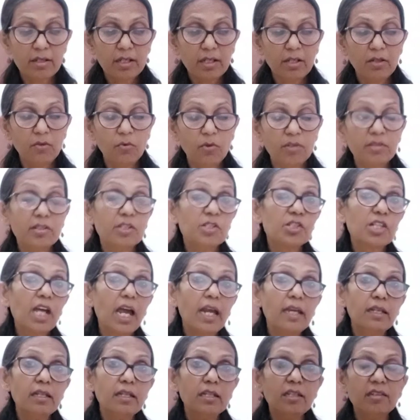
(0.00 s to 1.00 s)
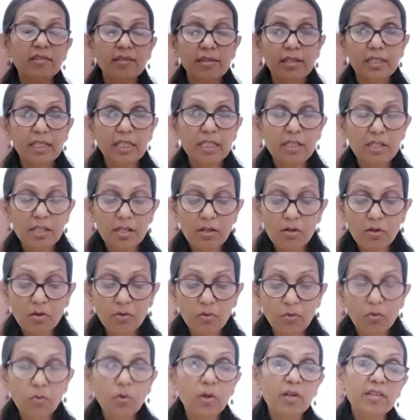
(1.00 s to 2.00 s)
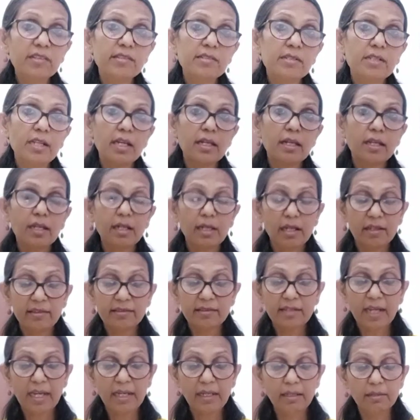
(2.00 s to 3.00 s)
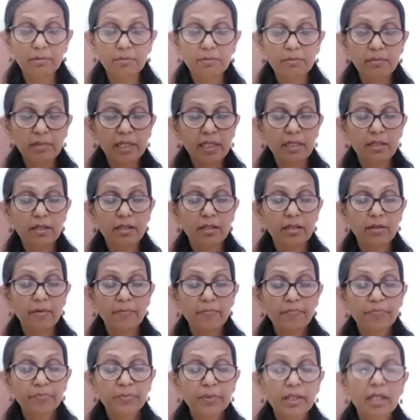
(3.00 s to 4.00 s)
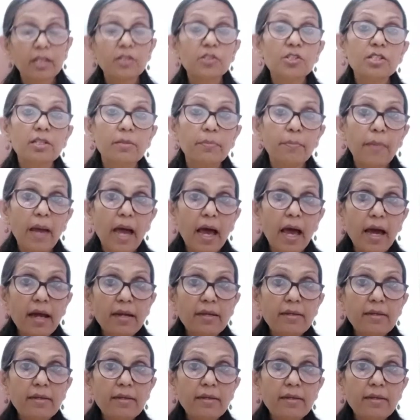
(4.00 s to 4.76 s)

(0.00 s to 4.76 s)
He was a Chinese leader who was taking asylum in Japan,